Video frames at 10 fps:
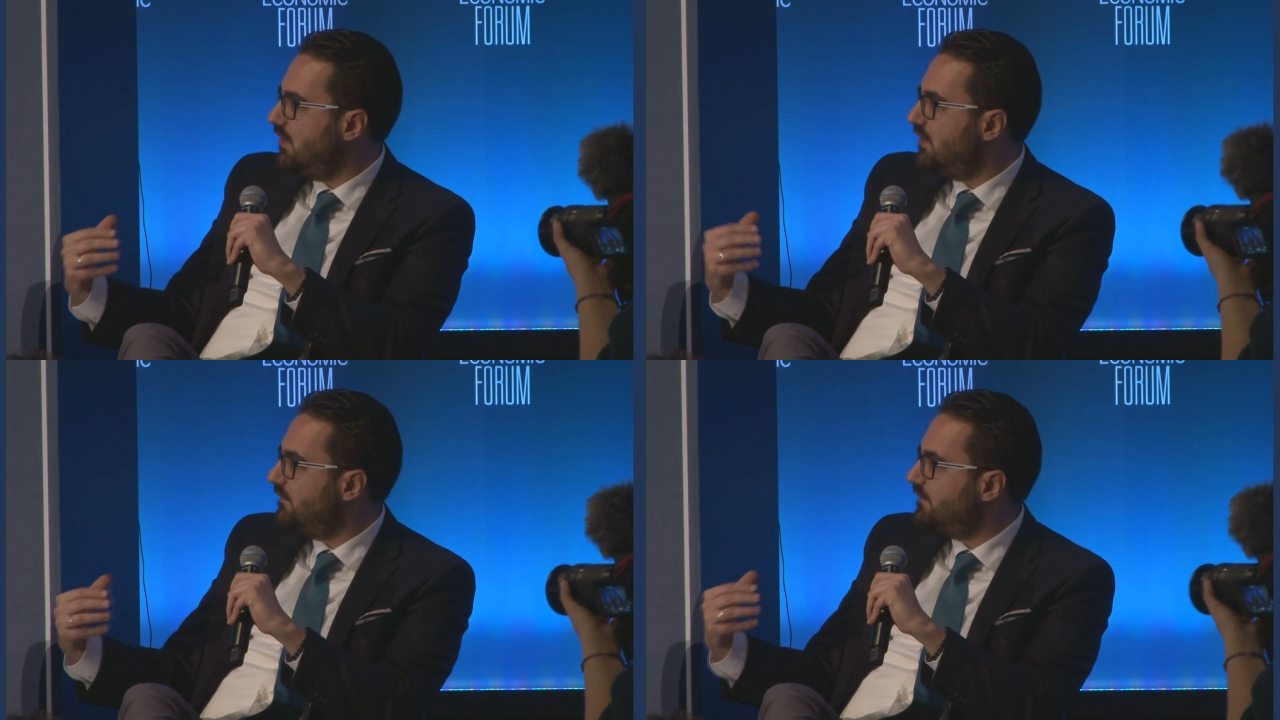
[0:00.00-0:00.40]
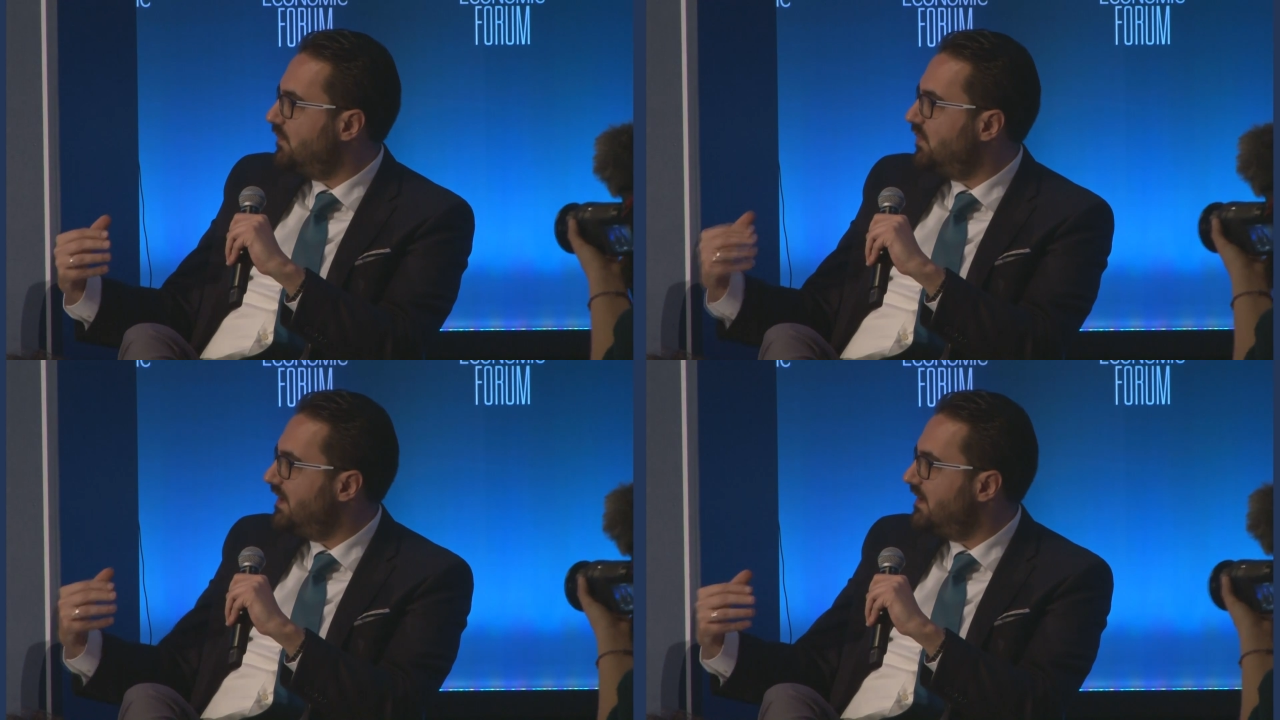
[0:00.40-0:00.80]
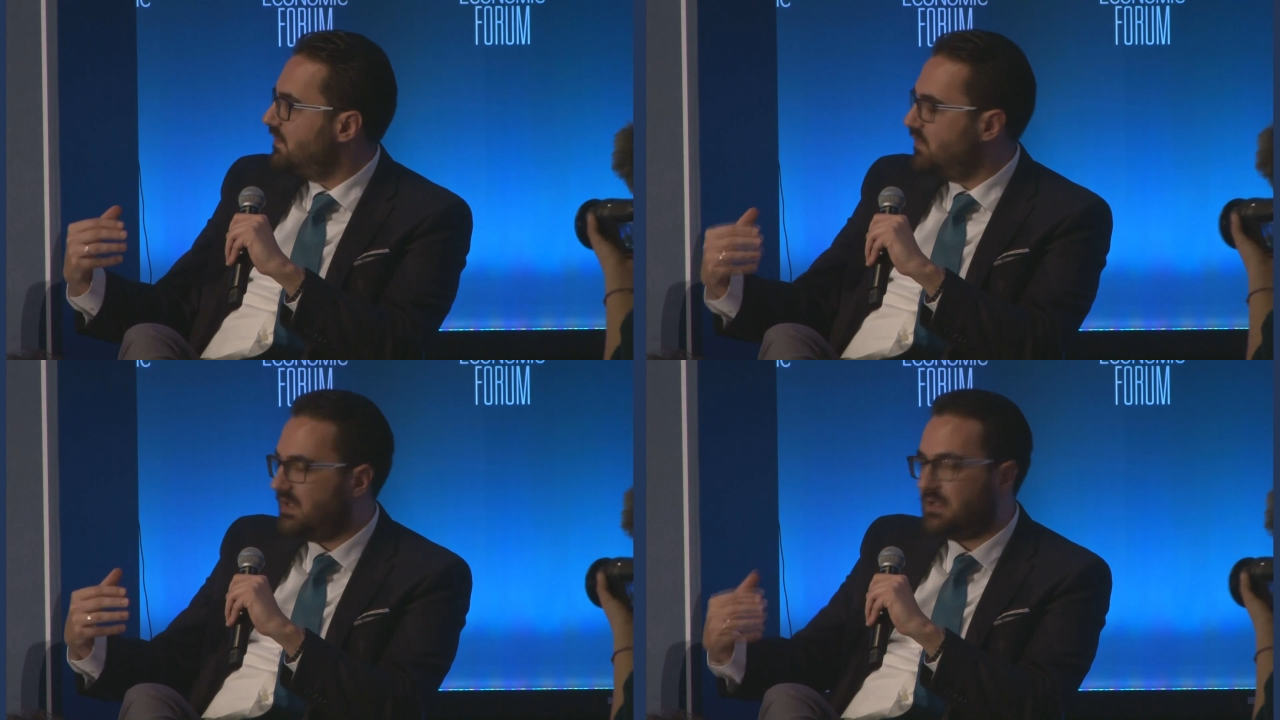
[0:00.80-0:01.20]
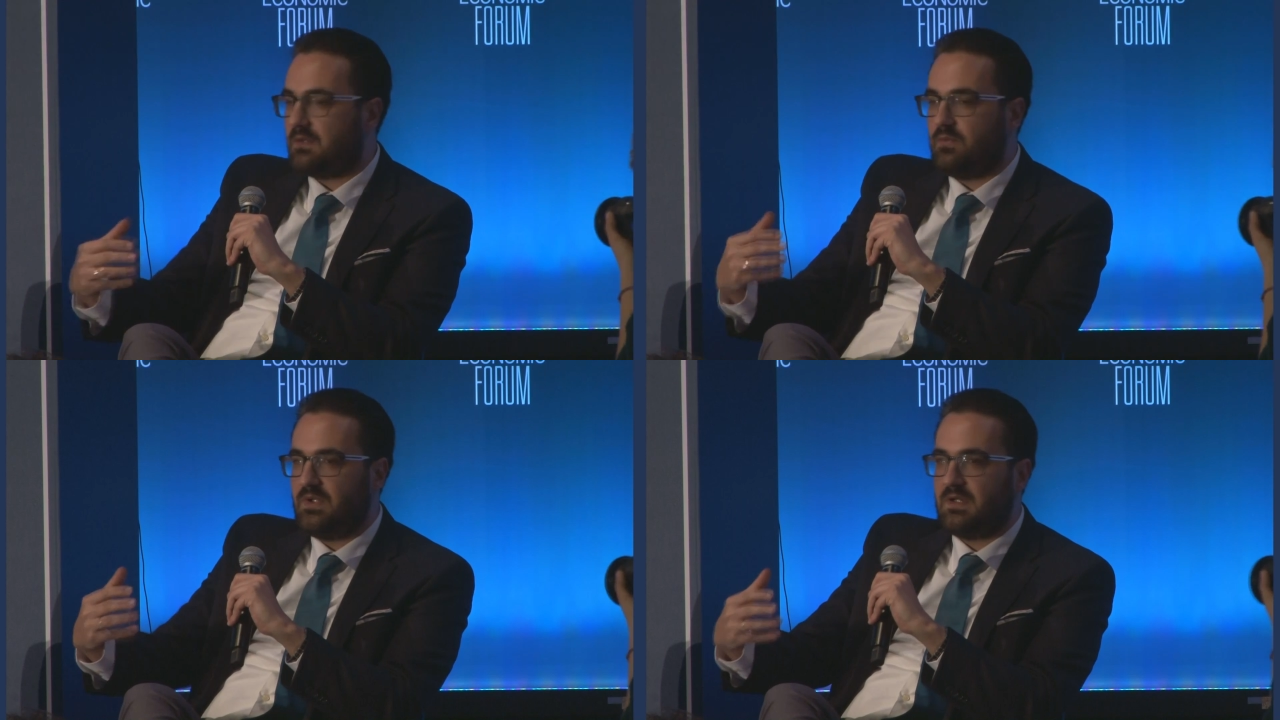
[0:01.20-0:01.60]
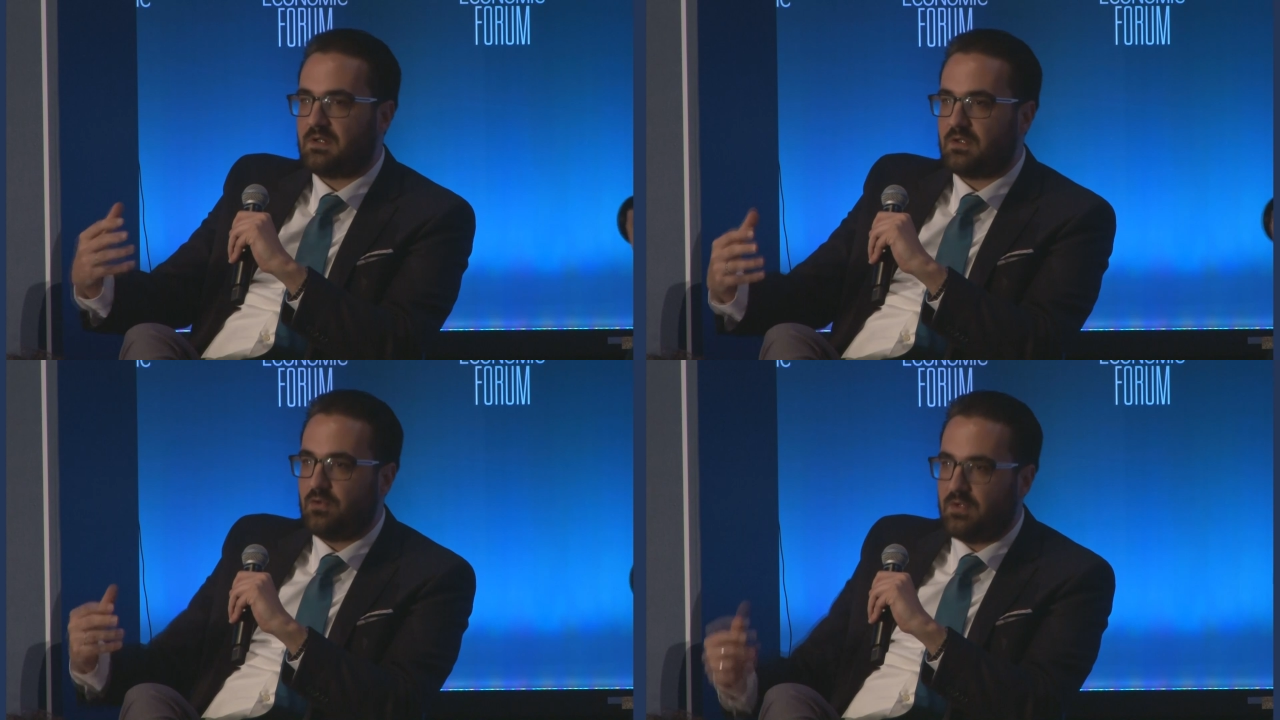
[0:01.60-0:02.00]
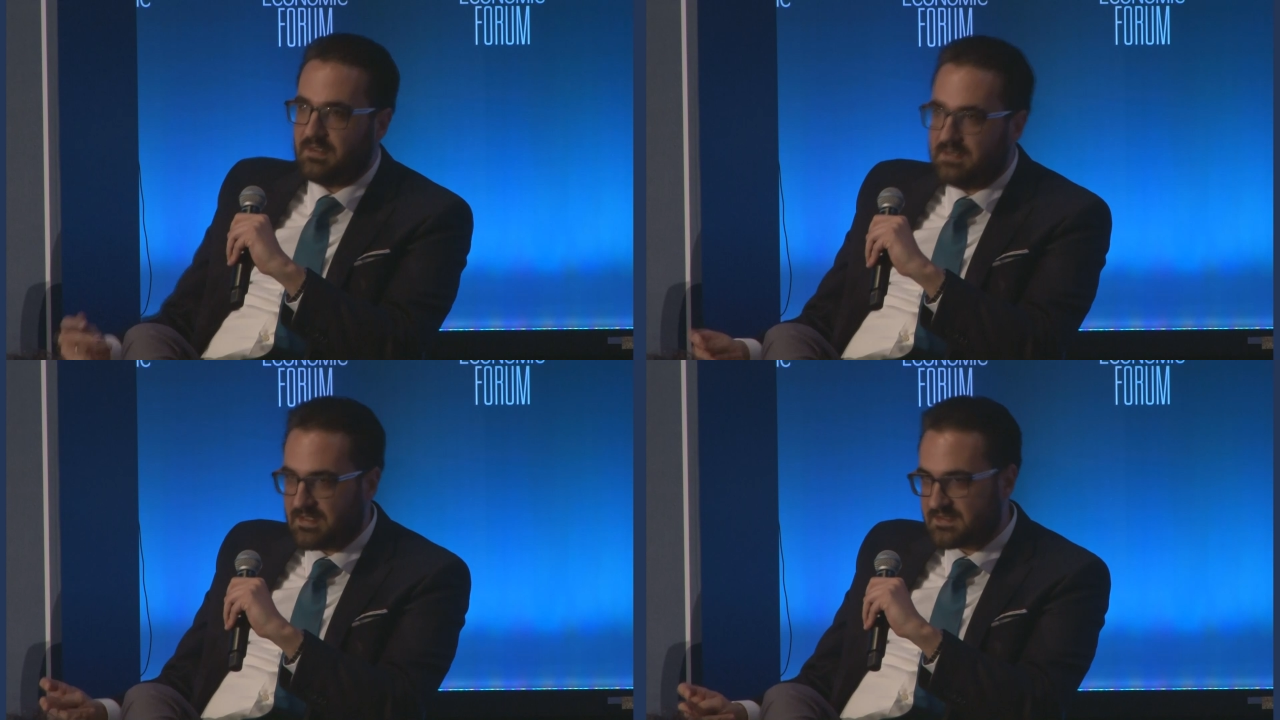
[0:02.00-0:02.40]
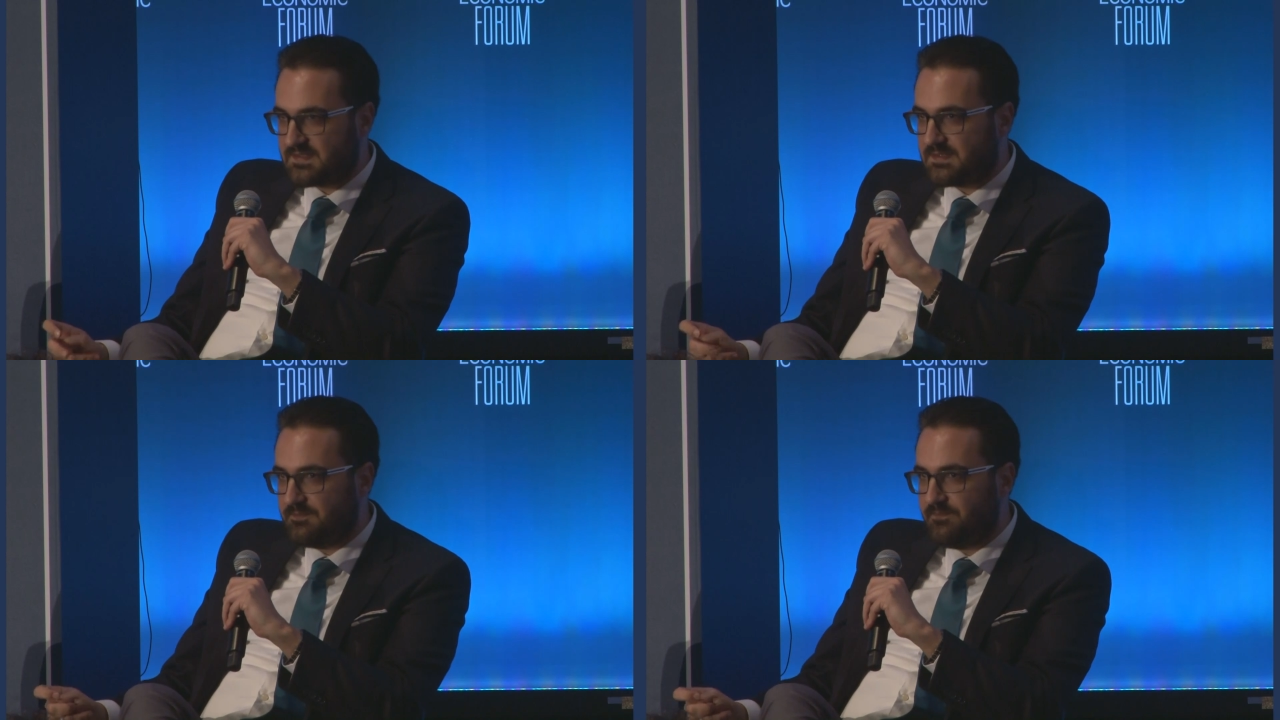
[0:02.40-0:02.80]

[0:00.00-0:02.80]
of where we are going next.